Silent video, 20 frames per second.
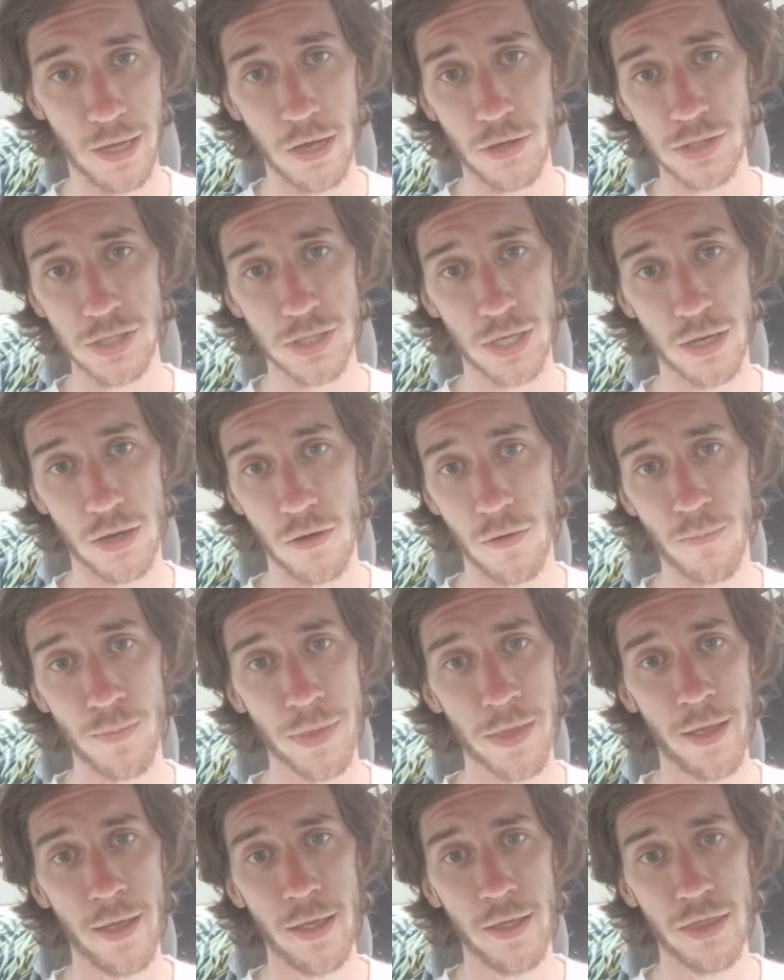So
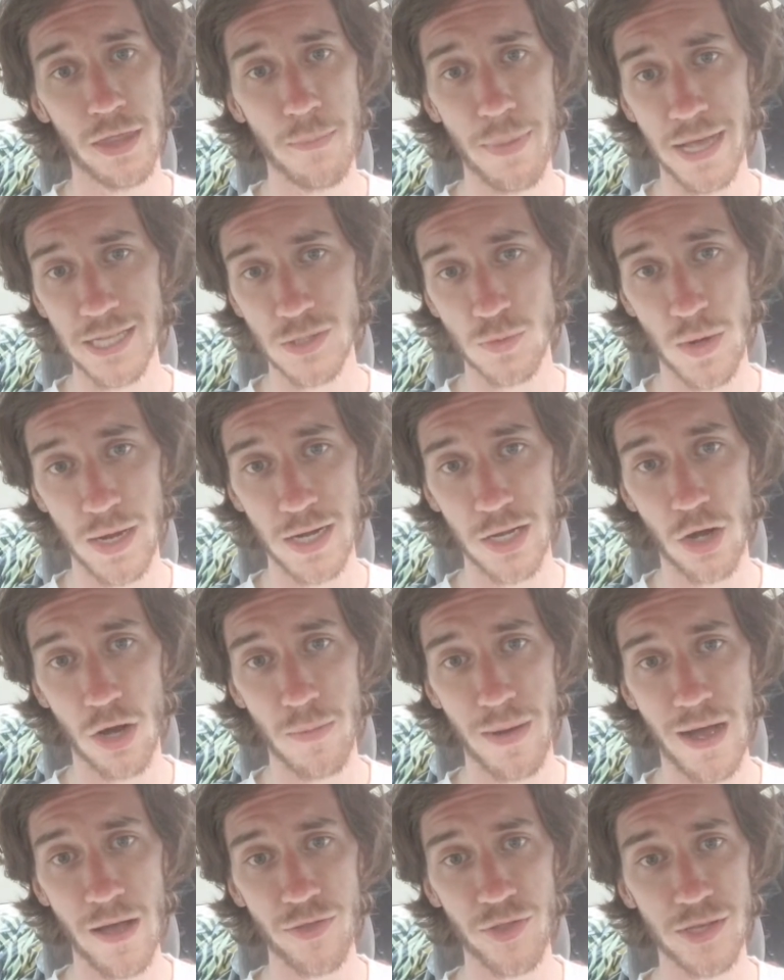the best way to go
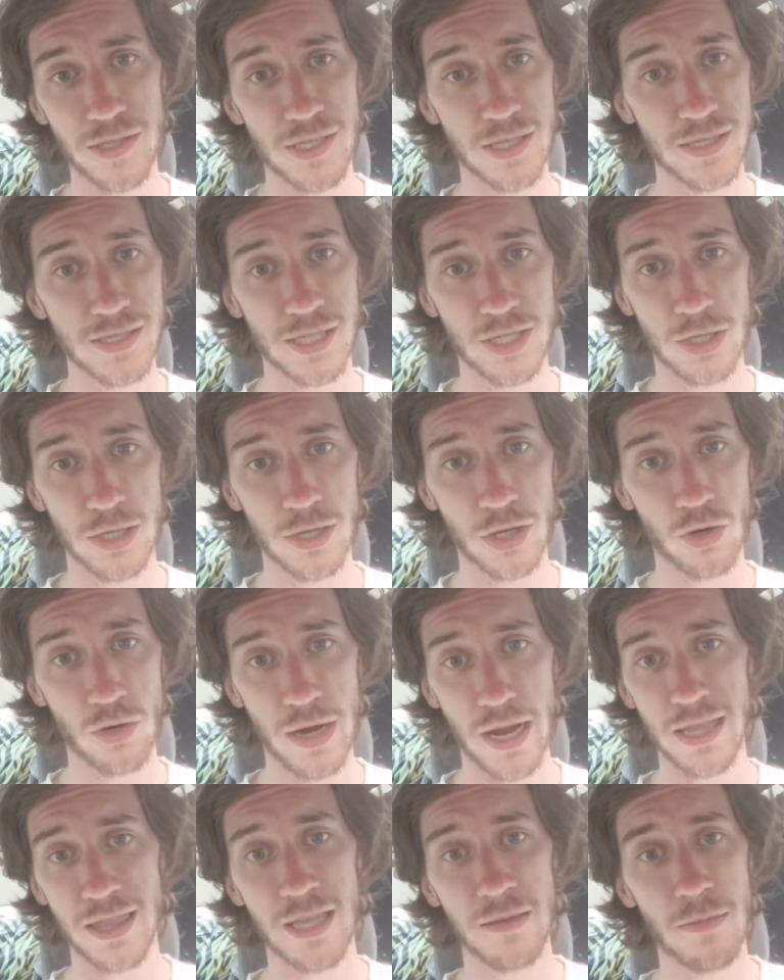about this is to
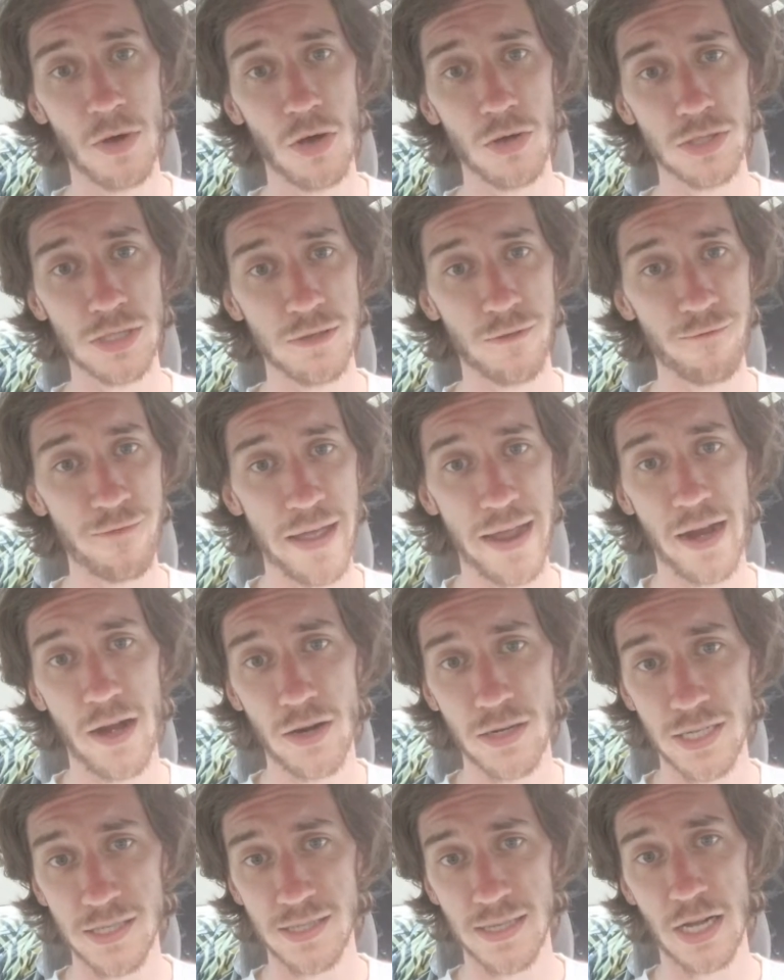create the most fair,
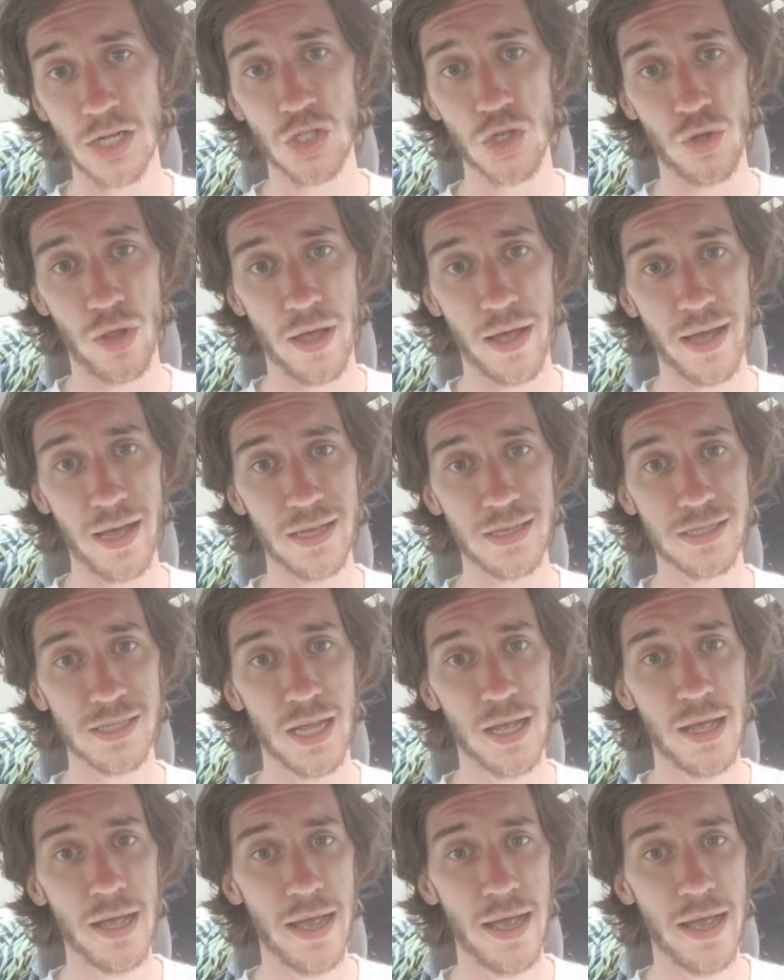decentralized,